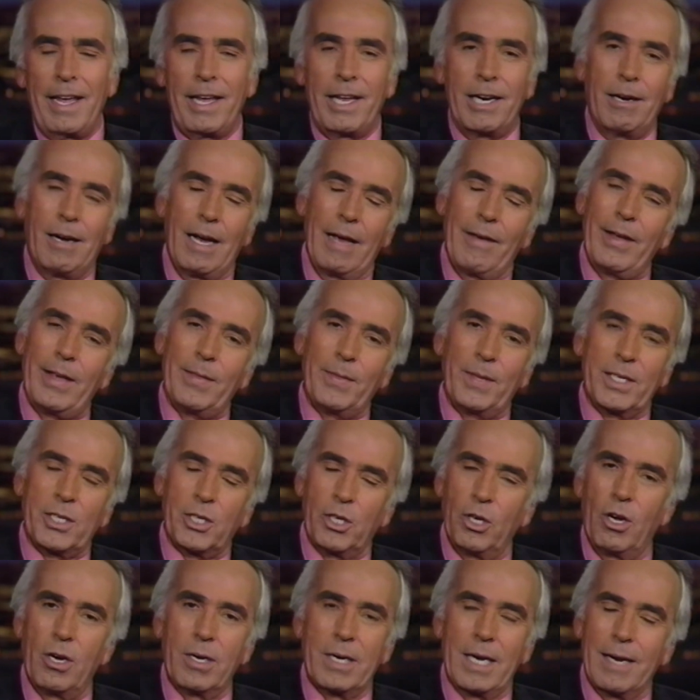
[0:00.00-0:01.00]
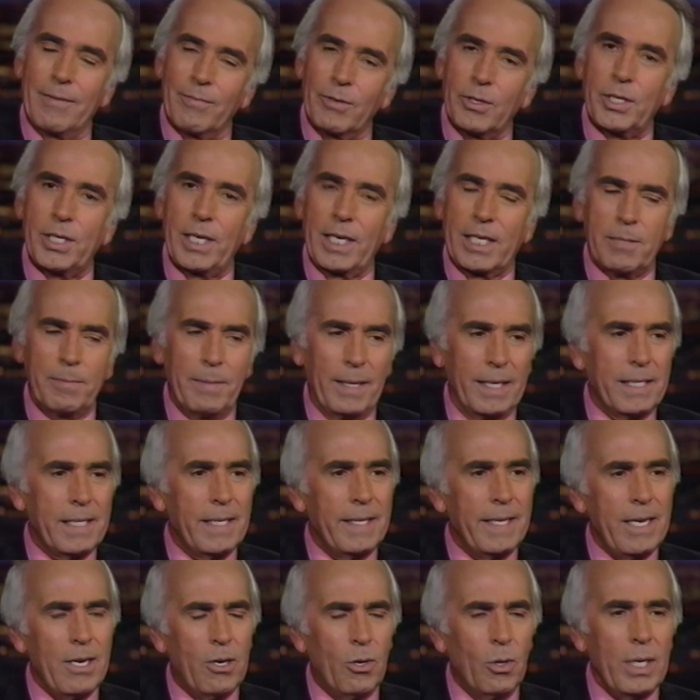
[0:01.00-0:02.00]
You know, I've had this dog now for six
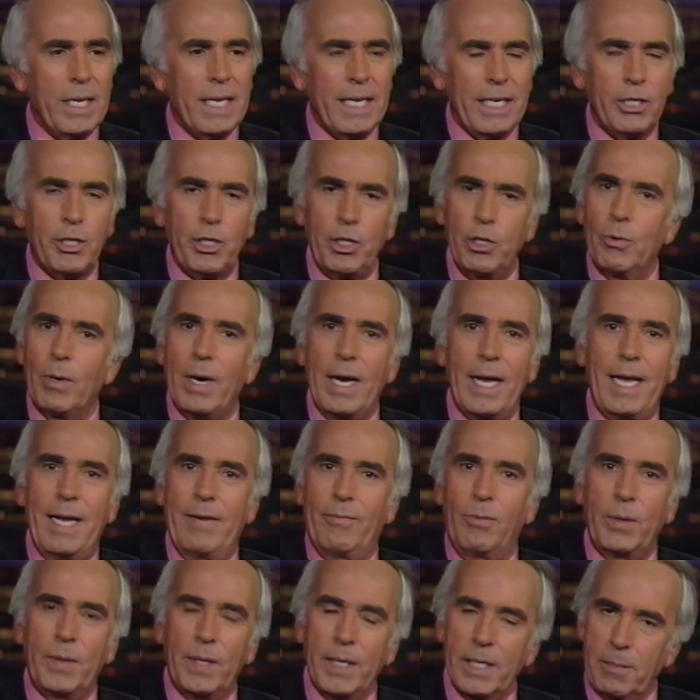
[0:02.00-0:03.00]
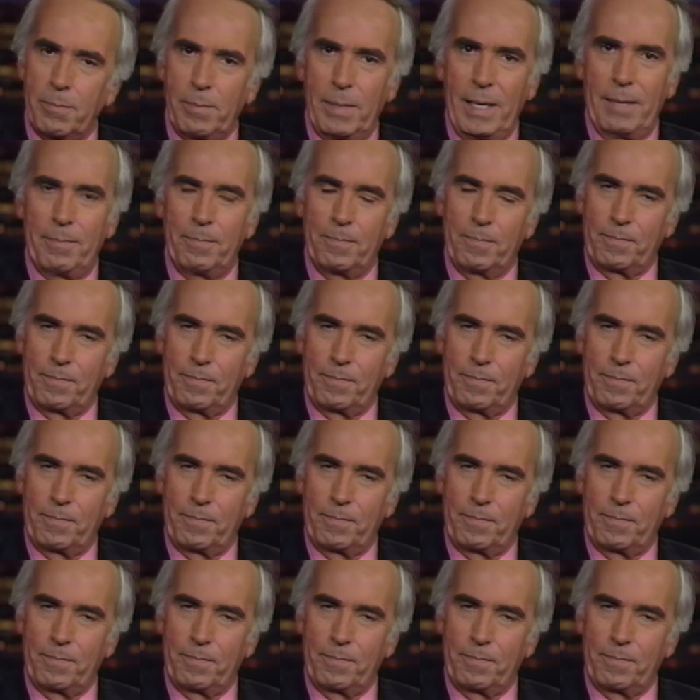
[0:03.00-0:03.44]
months, and the only issue I have with this pup